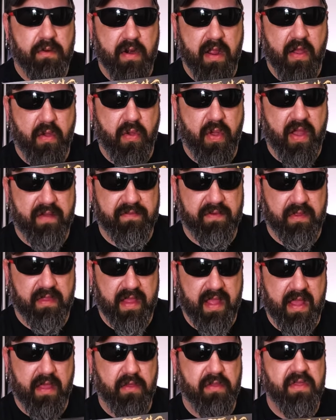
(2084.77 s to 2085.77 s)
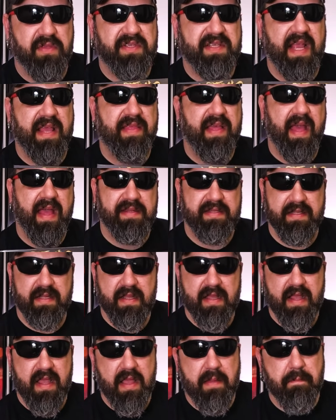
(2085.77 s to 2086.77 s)
or however the hell you say that,
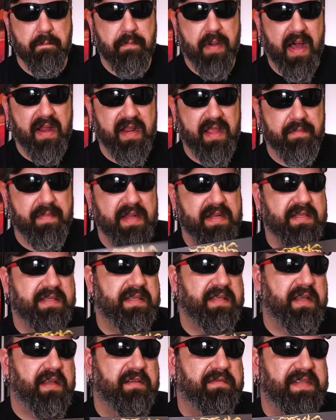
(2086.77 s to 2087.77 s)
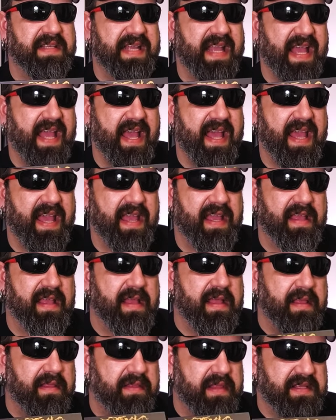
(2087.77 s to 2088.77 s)
Embodiment of Decay.
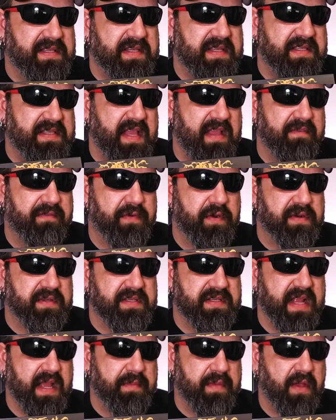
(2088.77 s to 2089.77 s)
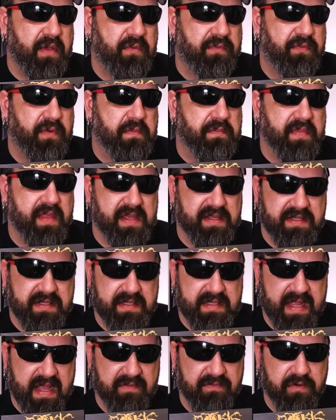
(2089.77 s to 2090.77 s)
This is the first demo from this
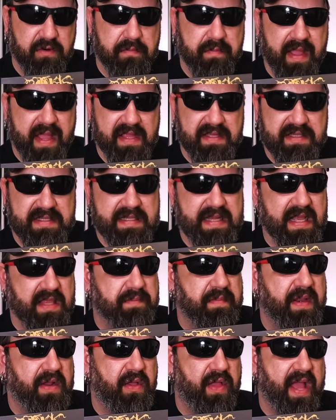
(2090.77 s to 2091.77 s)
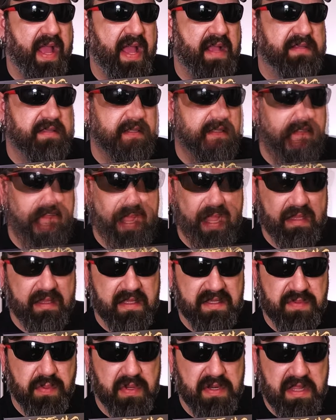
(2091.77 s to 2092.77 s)
Denver-based death metal act. I got
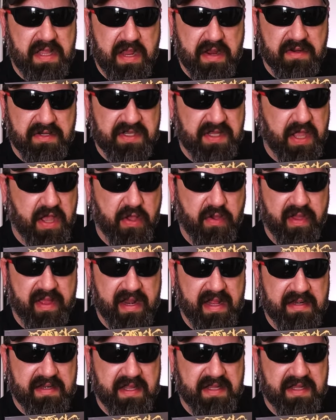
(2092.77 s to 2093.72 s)
this one years ago in a